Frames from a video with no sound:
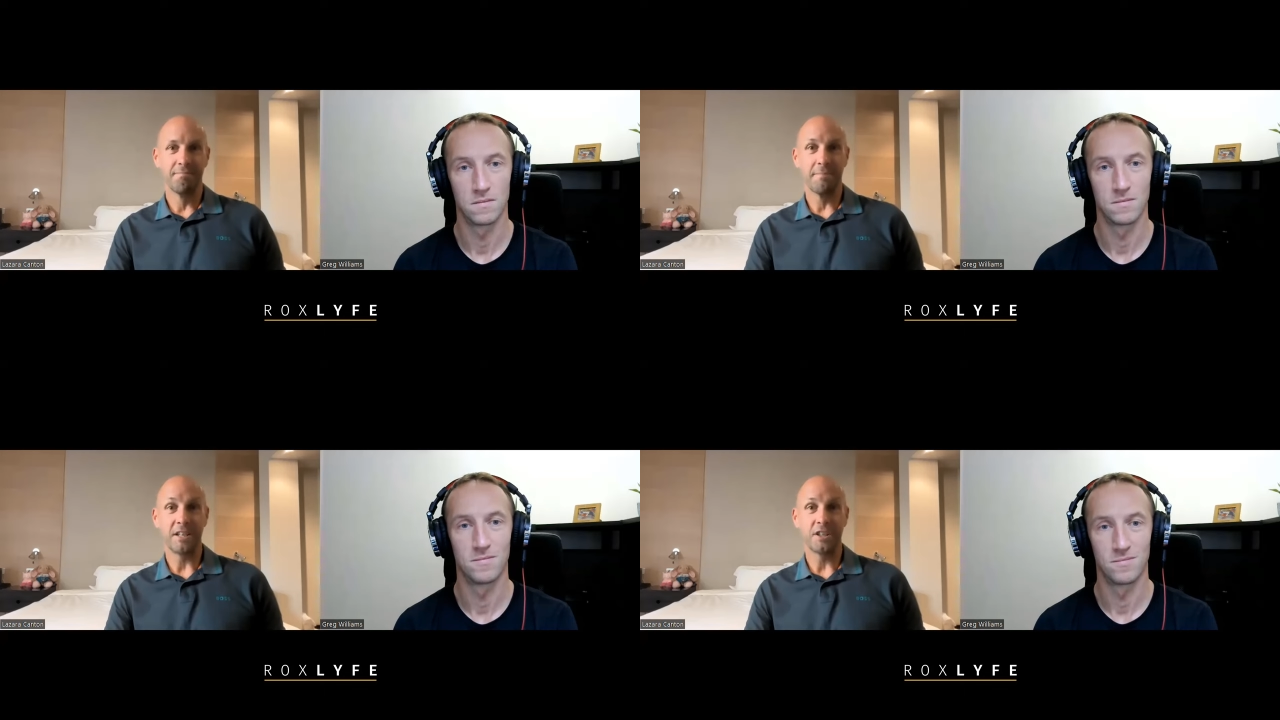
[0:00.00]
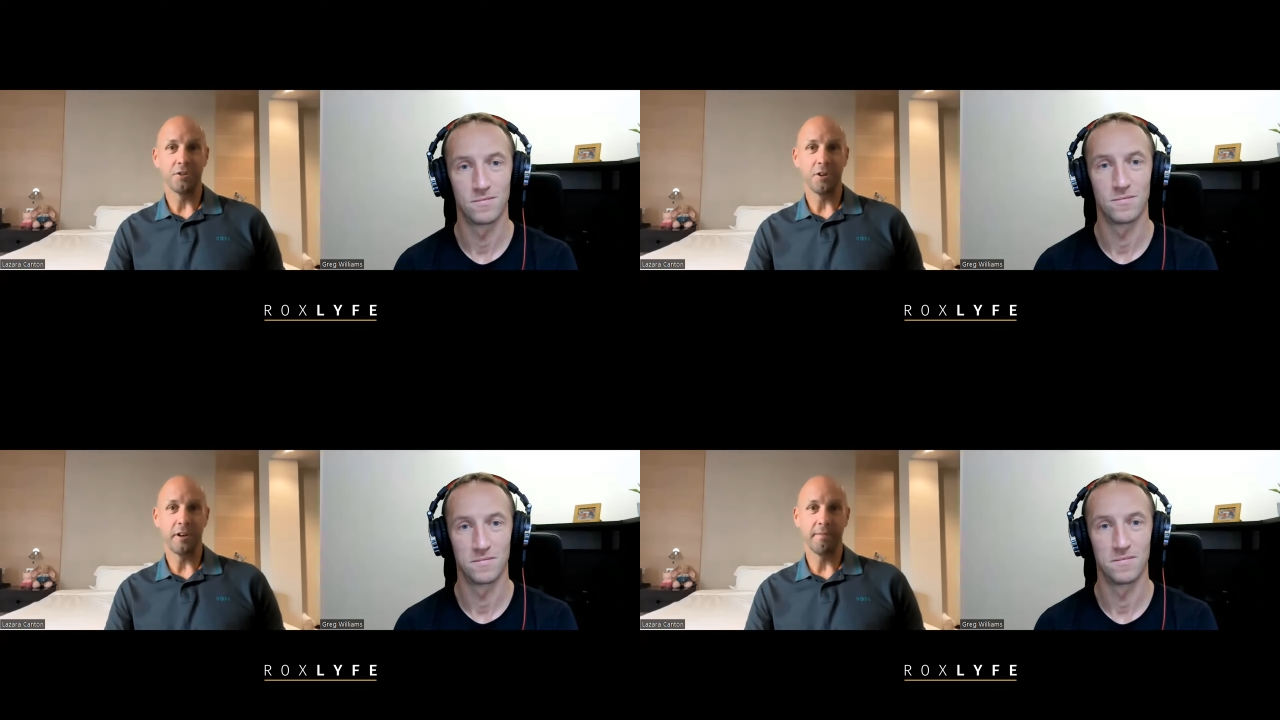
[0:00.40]
Speaker 1: make
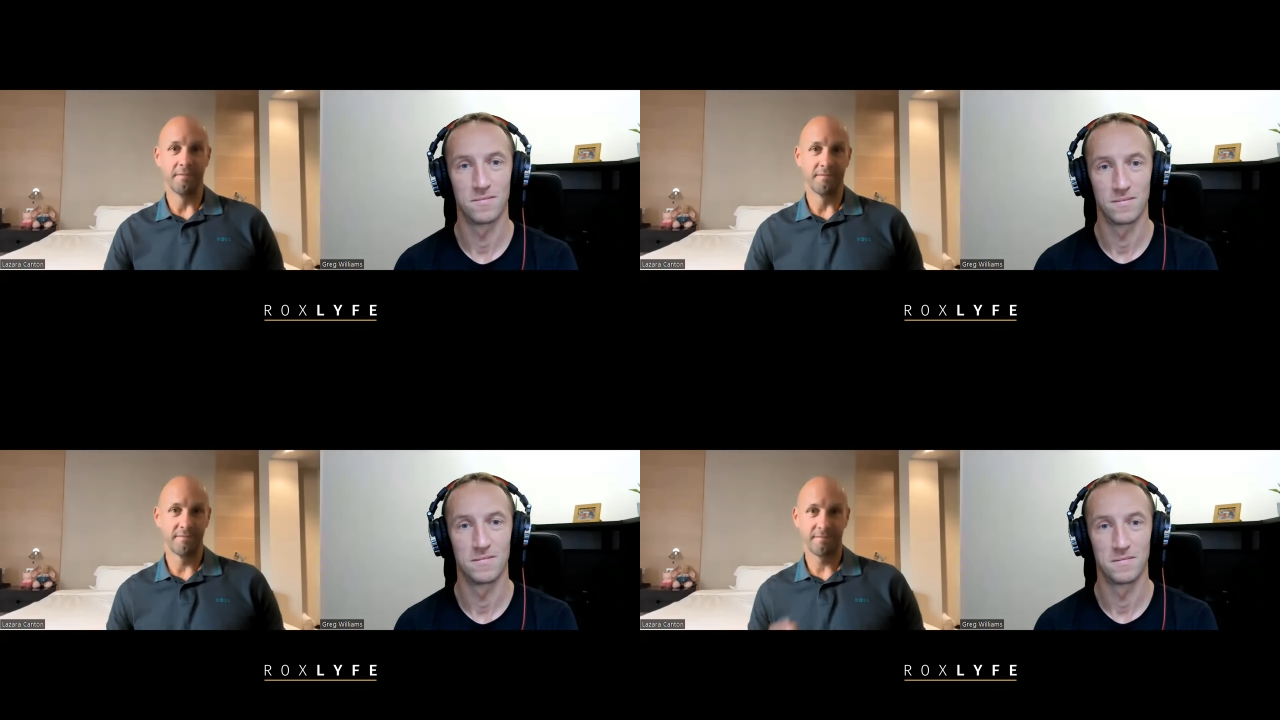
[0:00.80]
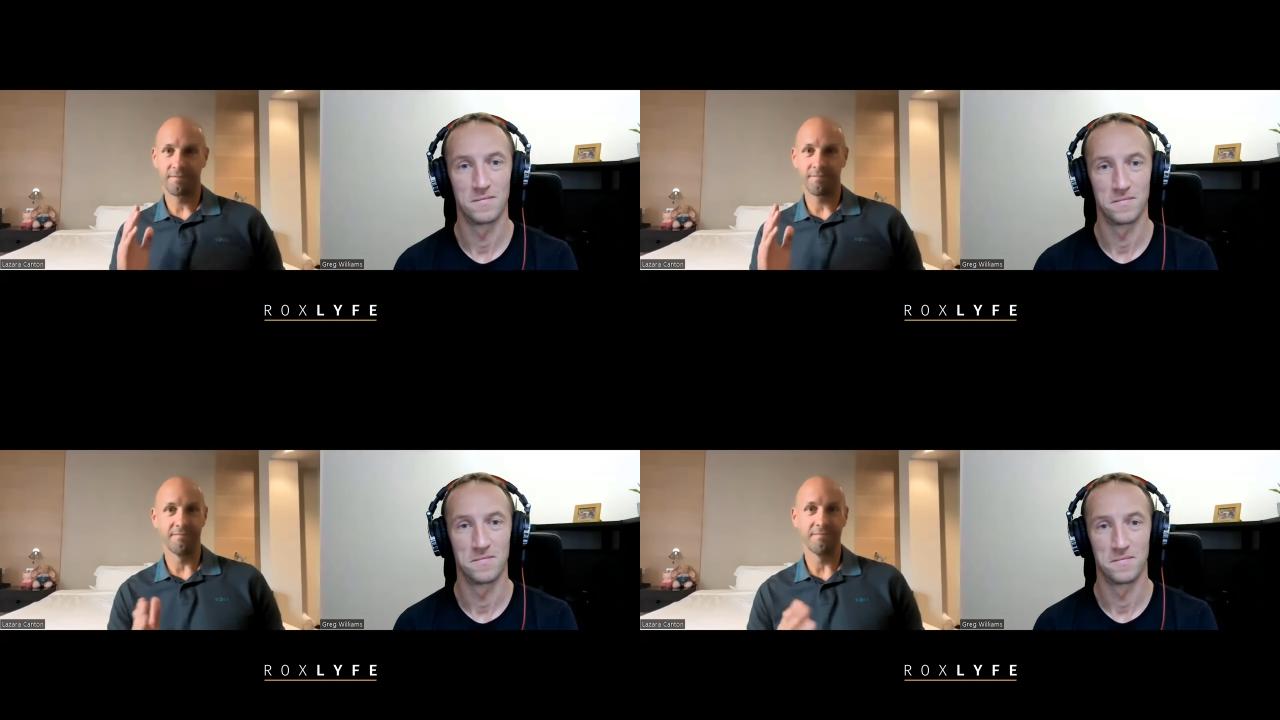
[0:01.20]
sure I
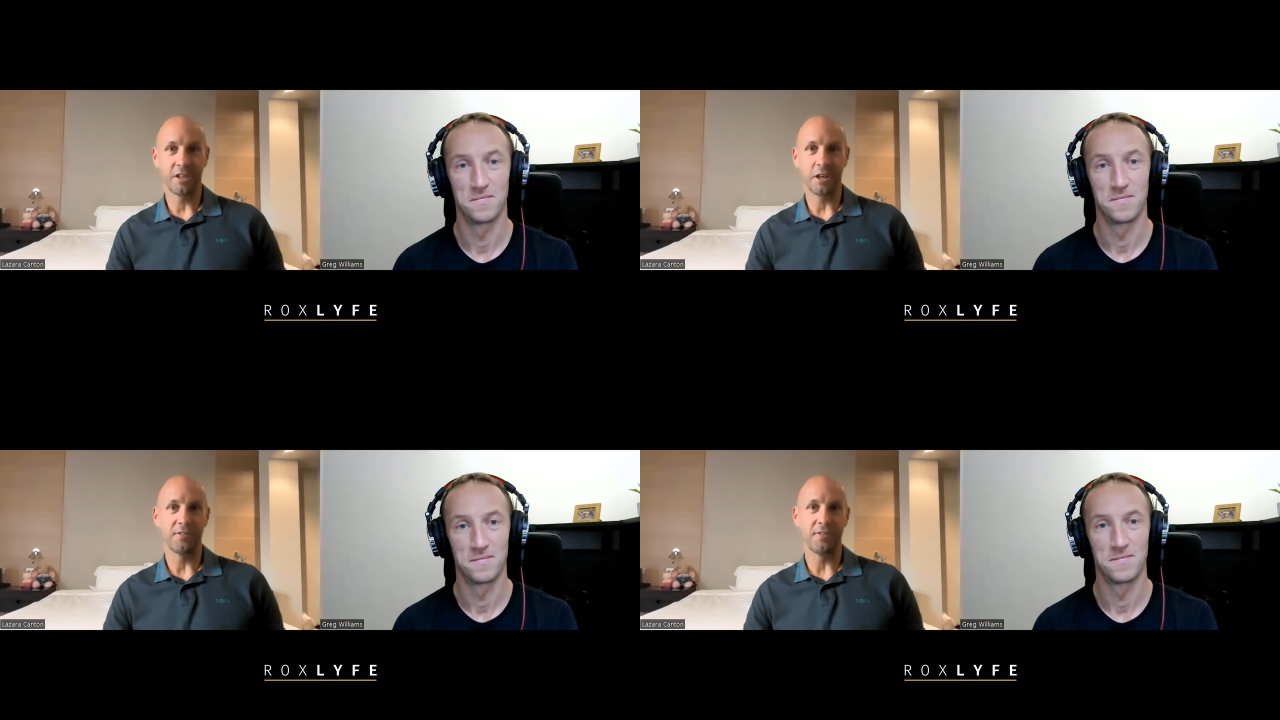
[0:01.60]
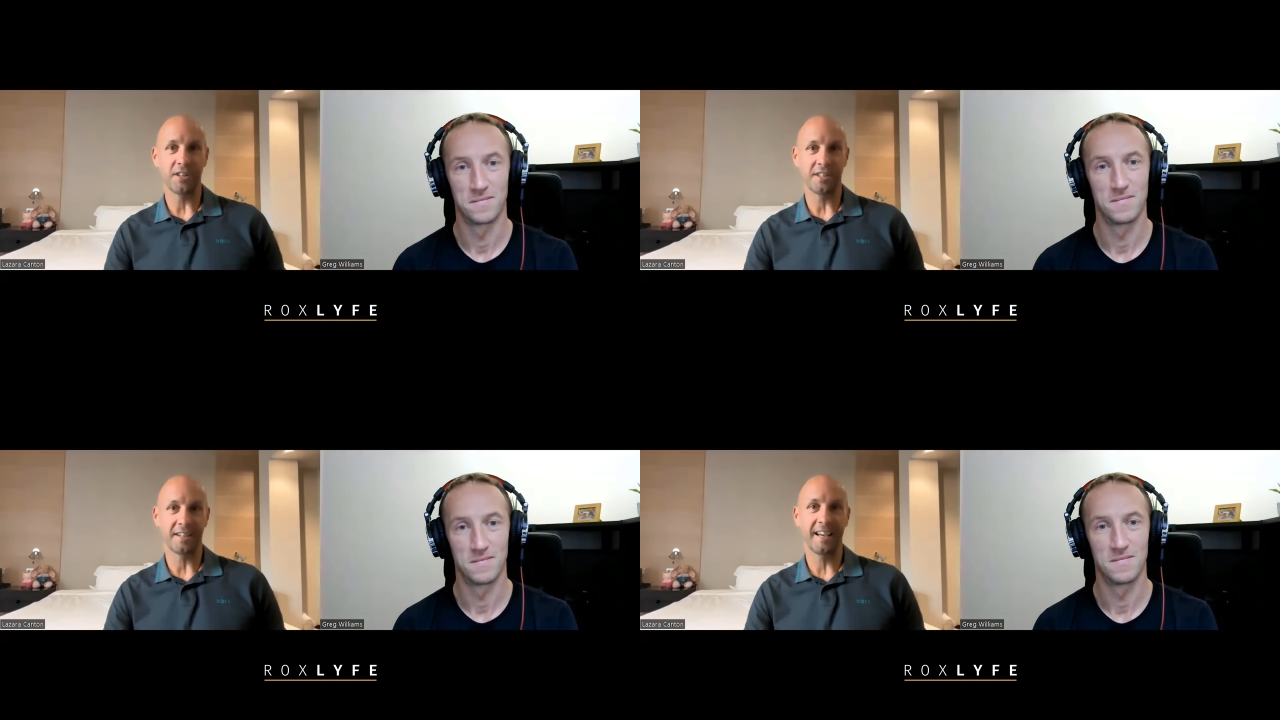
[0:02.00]
go as
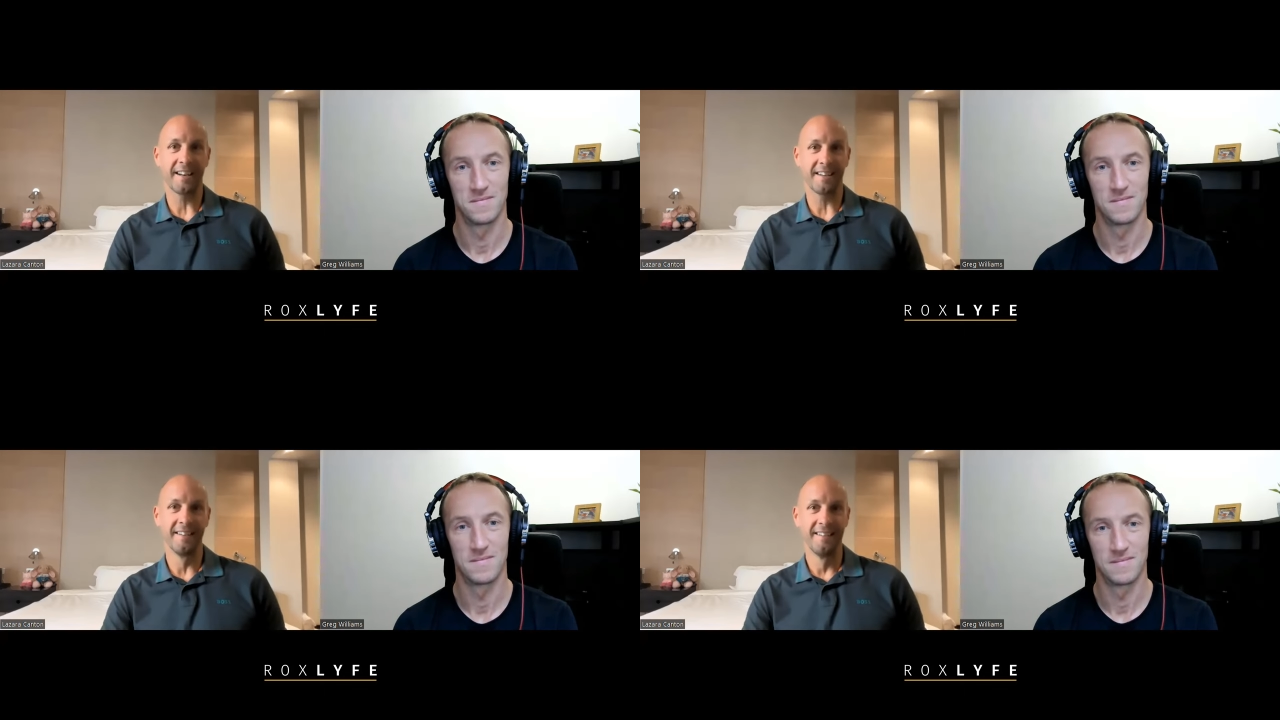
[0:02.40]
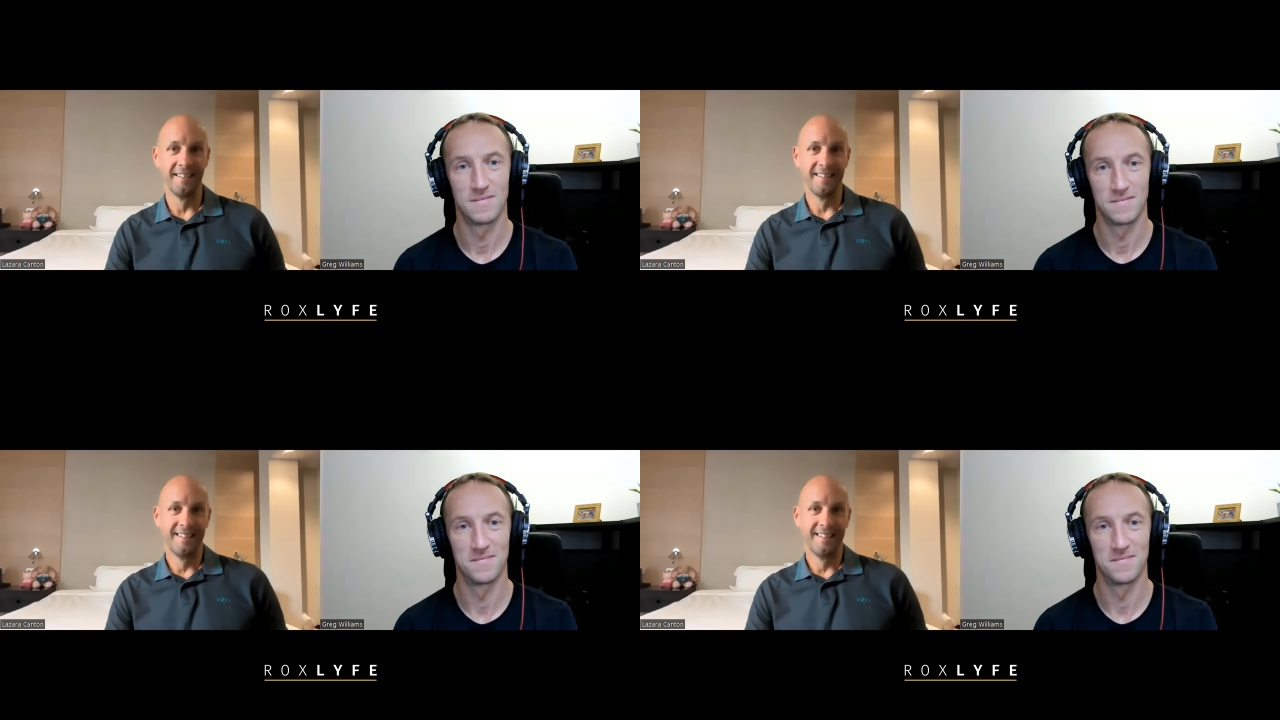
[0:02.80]
fast as I can here.